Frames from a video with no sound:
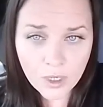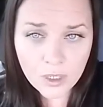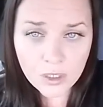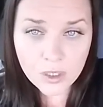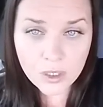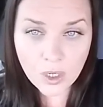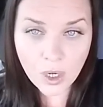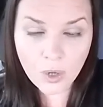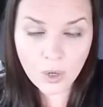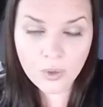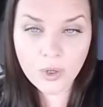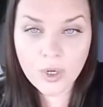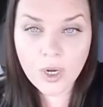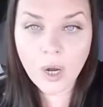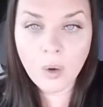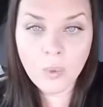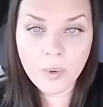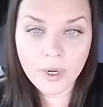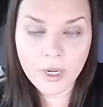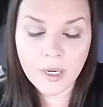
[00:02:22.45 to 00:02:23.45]
So they're
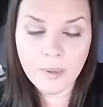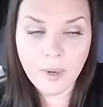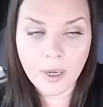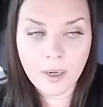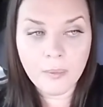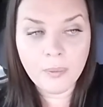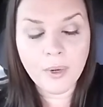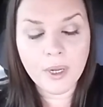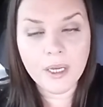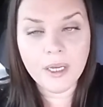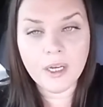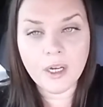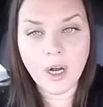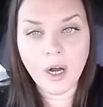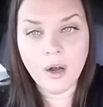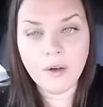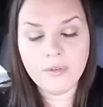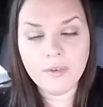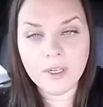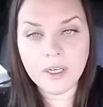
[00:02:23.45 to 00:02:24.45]
not worried about it breaking
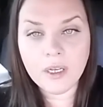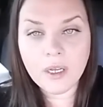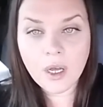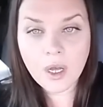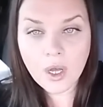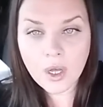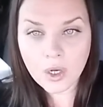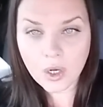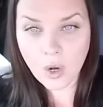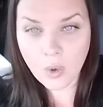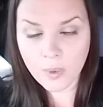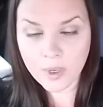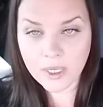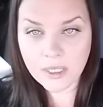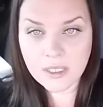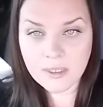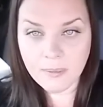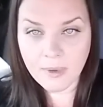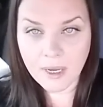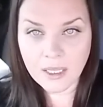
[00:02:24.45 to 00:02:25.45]
off and going
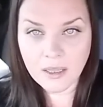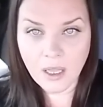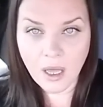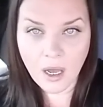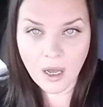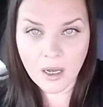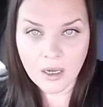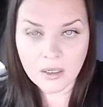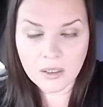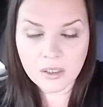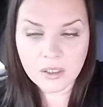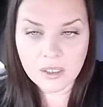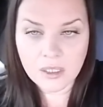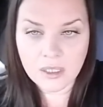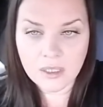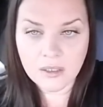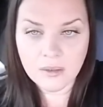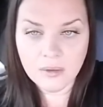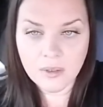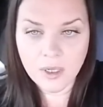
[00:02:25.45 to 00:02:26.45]
into my lungs
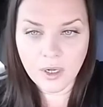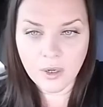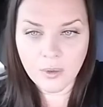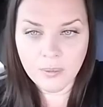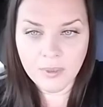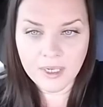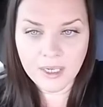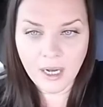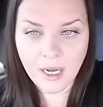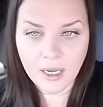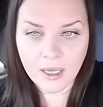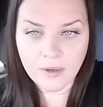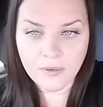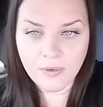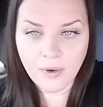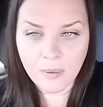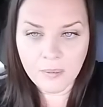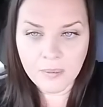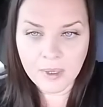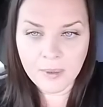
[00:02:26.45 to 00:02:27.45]
and, me dying
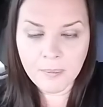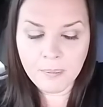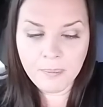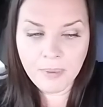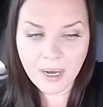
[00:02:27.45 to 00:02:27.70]
from it.